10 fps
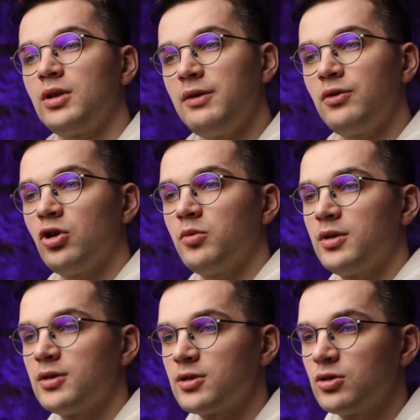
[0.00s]
leave
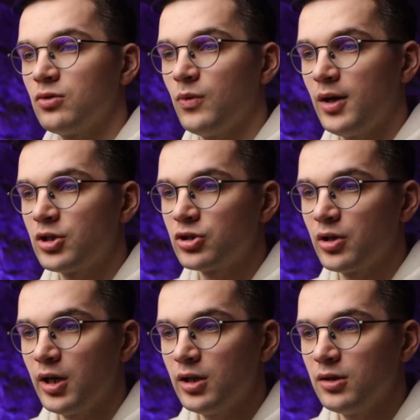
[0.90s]
comments, to watch
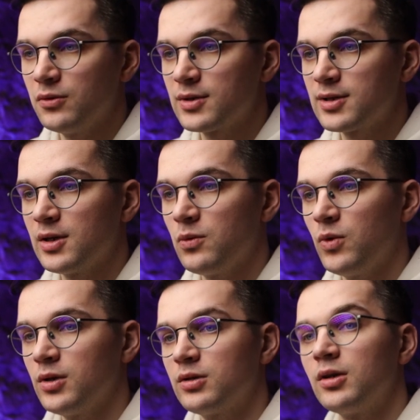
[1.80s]
together with
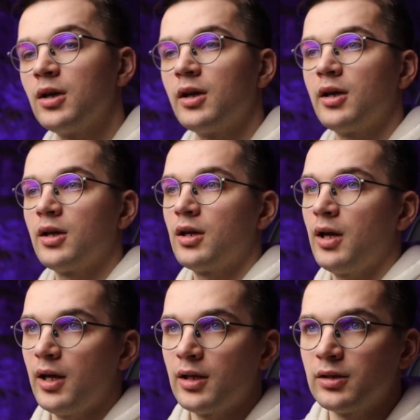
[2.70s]
someone
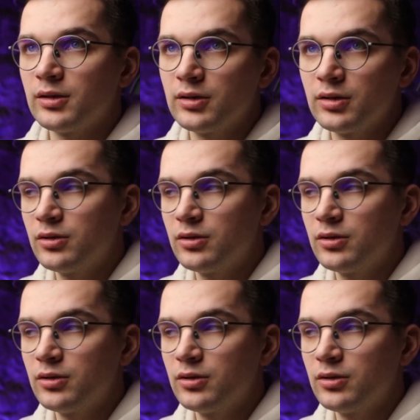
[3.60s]
and